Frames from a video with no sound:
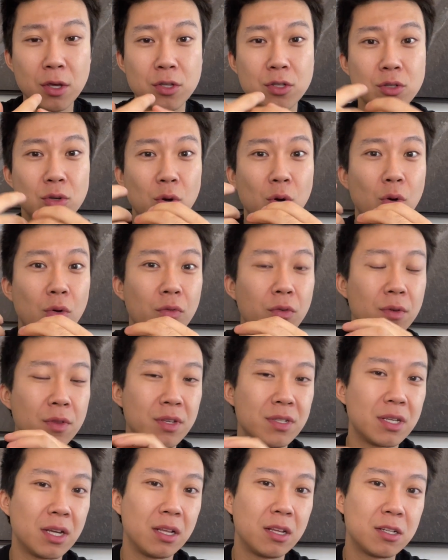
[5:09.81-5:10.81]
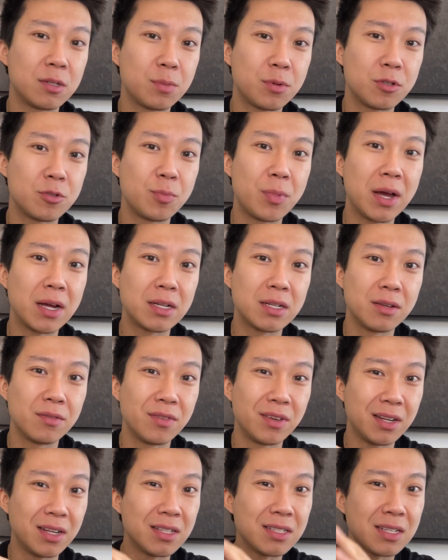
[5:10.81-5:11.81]
So for the seller's
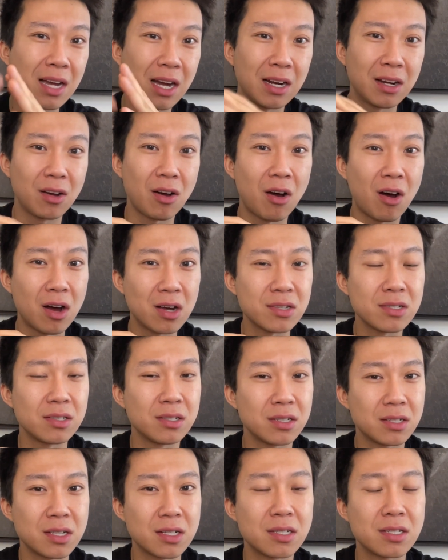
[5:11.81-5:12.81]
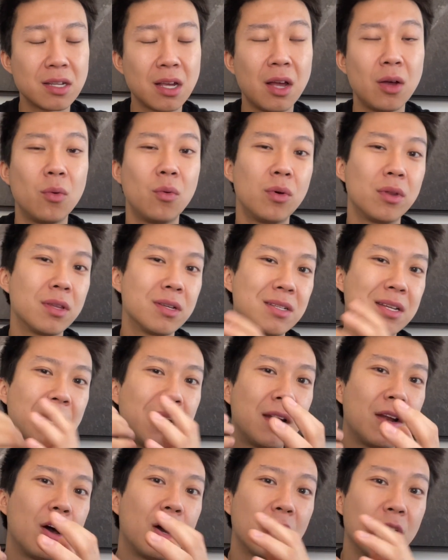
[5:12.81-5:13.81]
perspective, it is kind of costly to sell with a
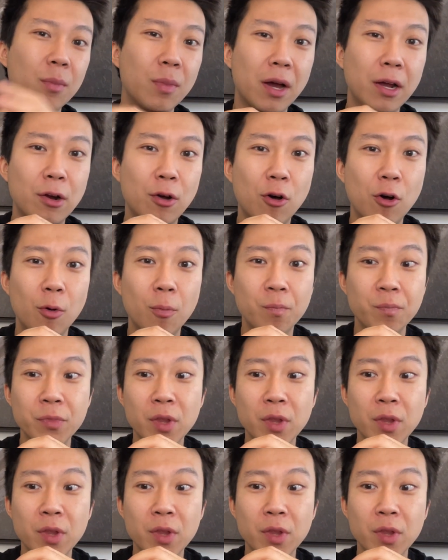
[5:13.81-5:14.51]
tenant occupied home.